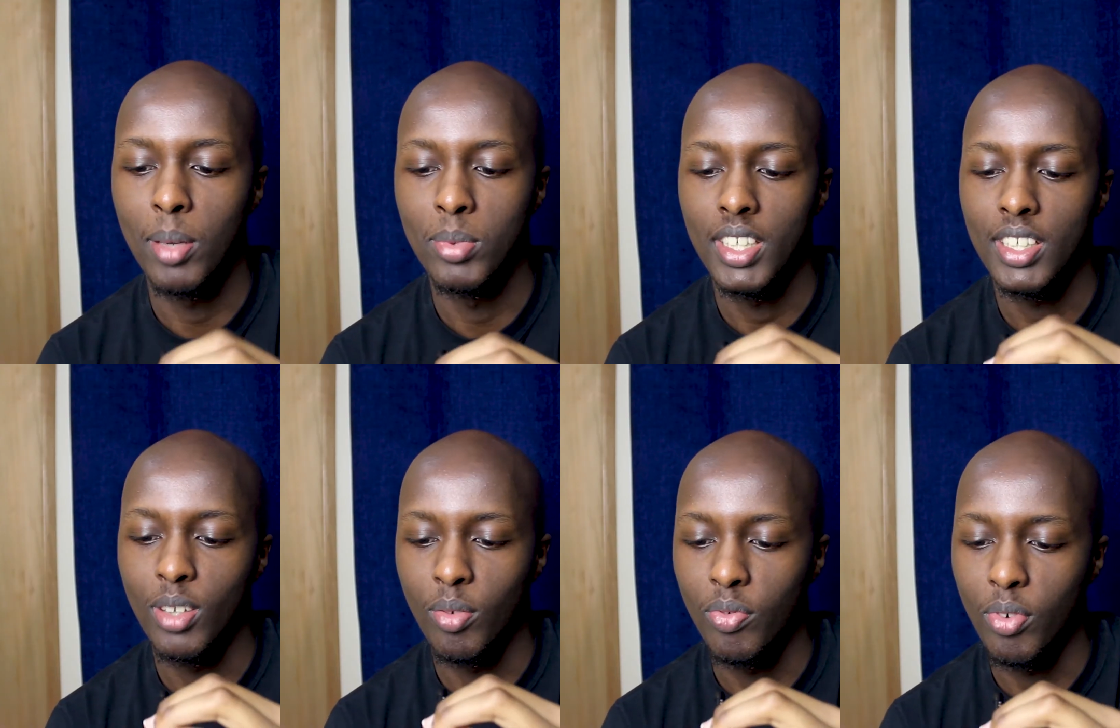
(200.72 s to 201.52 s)
names are just
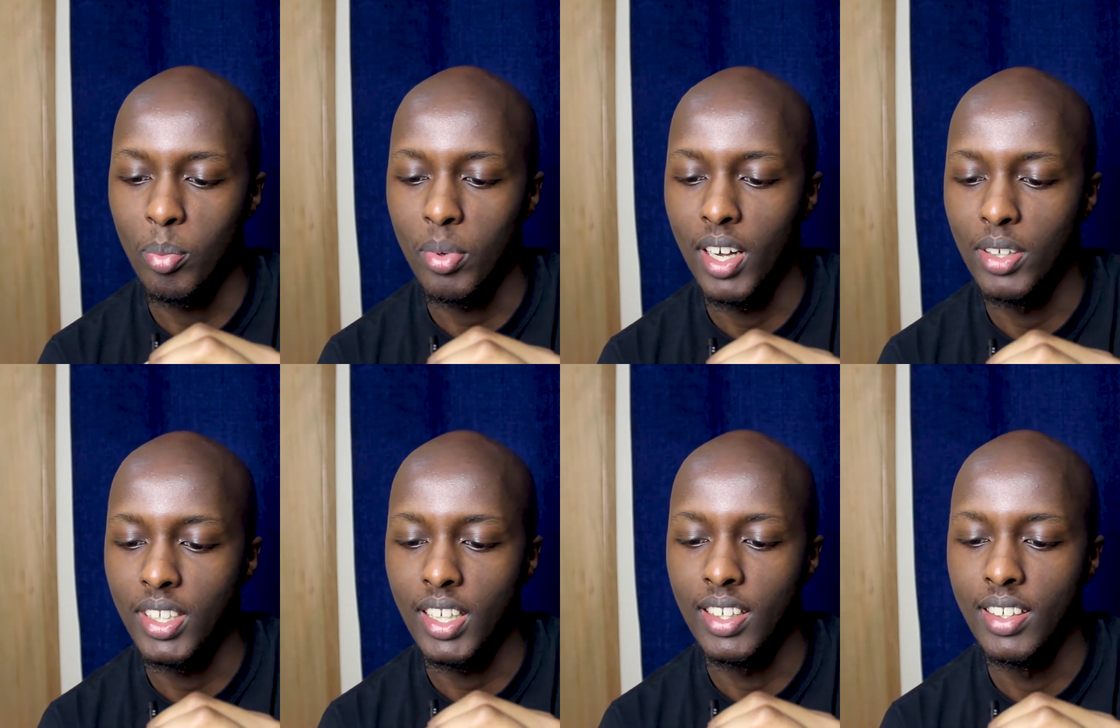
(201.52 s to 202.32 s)
not for
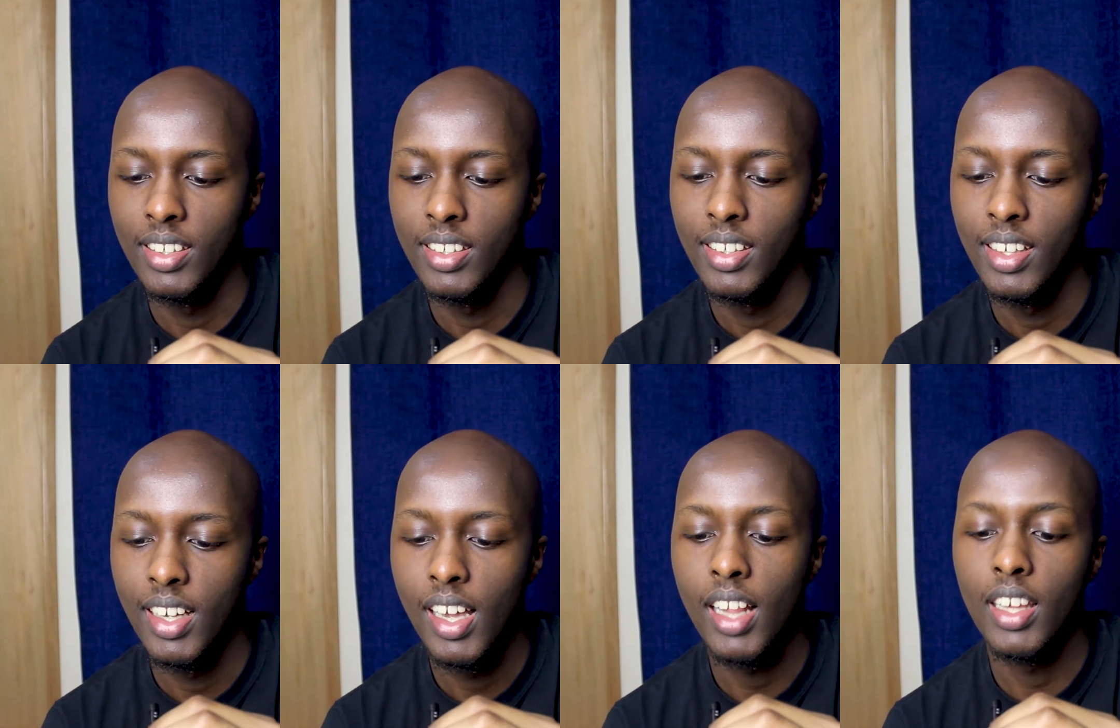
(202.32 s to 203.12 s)
pronouncing,
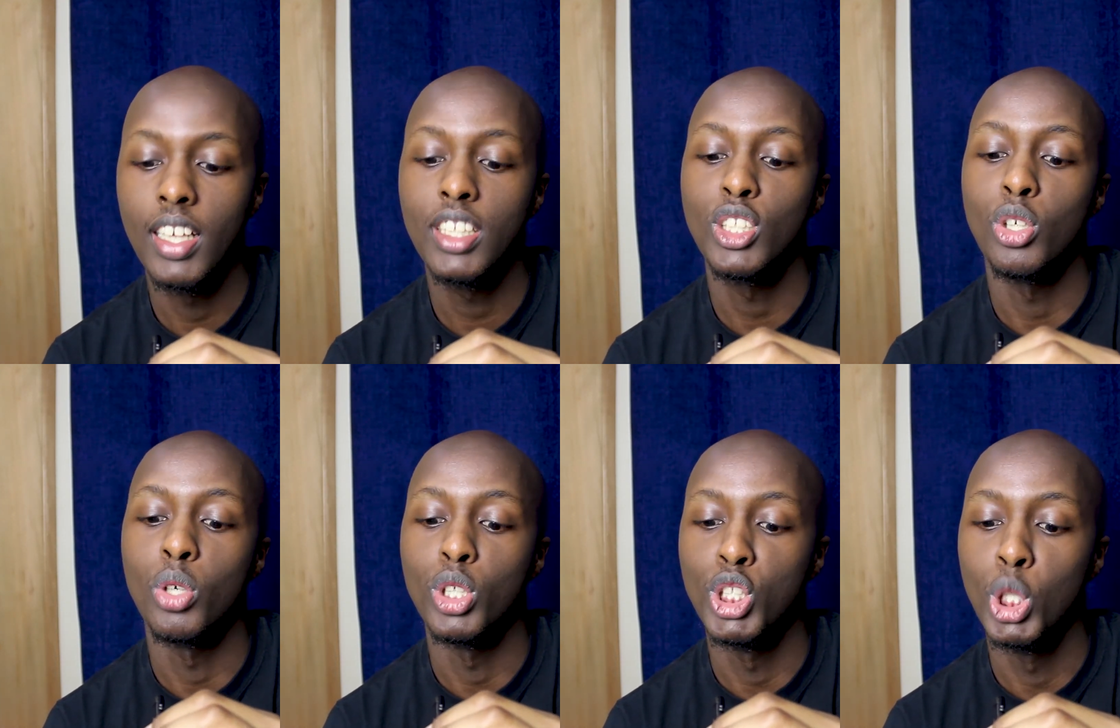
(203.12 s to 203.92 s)
unless you're
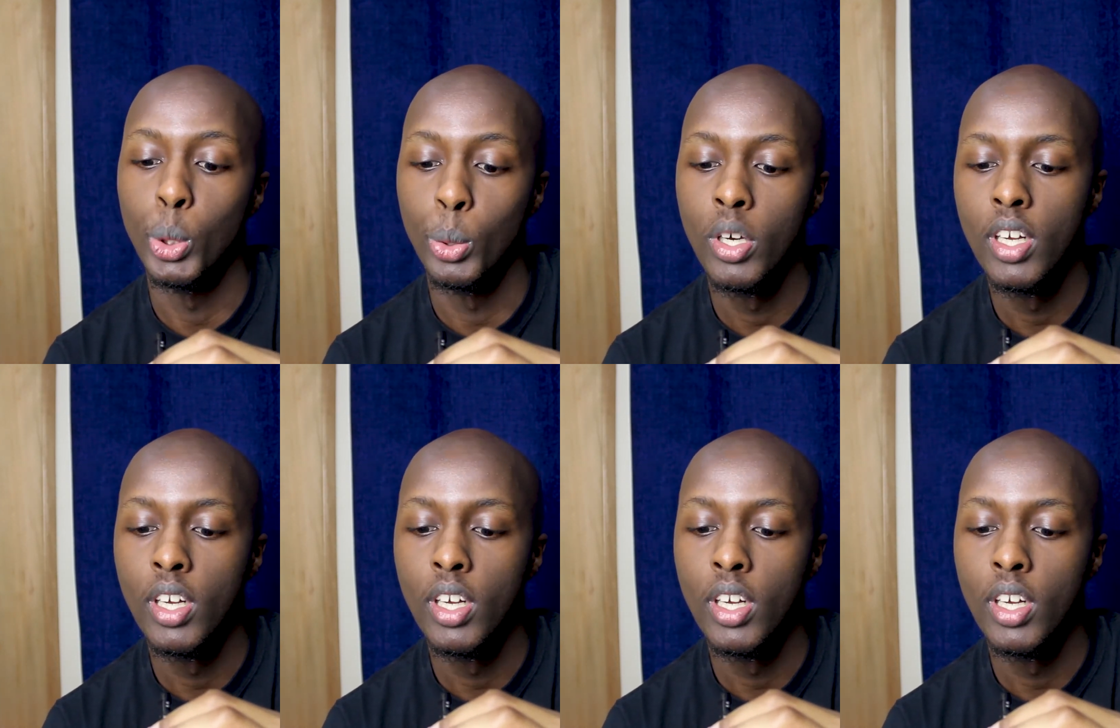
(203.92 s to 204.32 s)
a Jew.